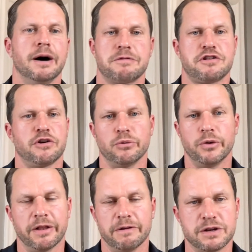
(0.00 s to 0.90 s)
certain
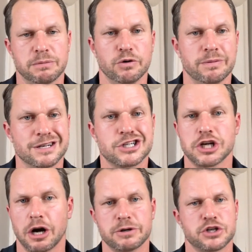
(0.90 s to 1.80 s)
weightlifting movements,
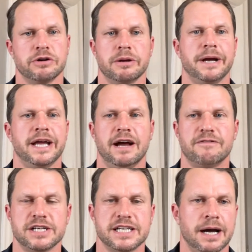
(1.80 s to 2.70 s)
sharp shooting pain
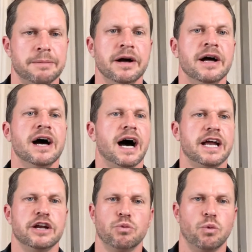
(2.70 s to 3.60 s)
every time. I
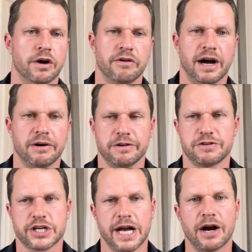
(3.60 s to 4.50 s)
did one round of
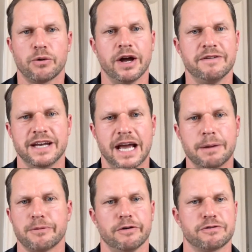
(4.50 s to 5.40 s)
shockwave in
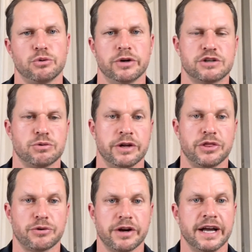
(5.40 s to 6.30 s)
April of
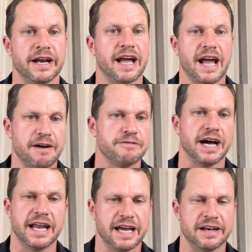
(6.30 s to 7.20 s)
2023, and I have
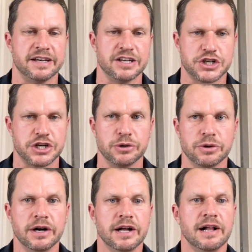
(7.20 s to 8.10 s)
not had an
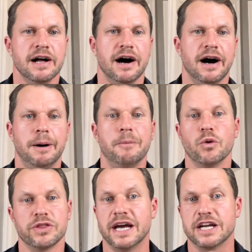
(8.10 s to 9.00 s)
issue
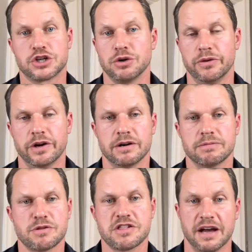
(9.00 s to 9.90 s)
with that shoulder
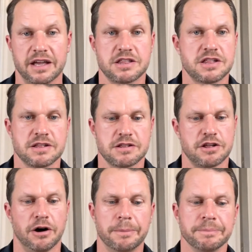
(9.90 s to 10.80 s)
since.
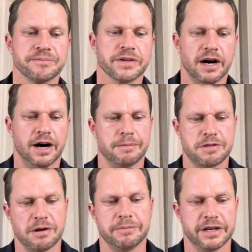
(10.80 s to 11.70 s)
So
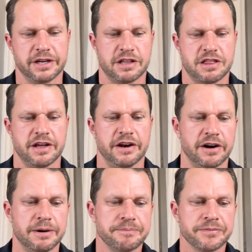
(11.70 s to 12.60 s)
something to
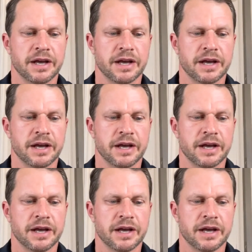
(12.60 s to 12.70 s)
consider,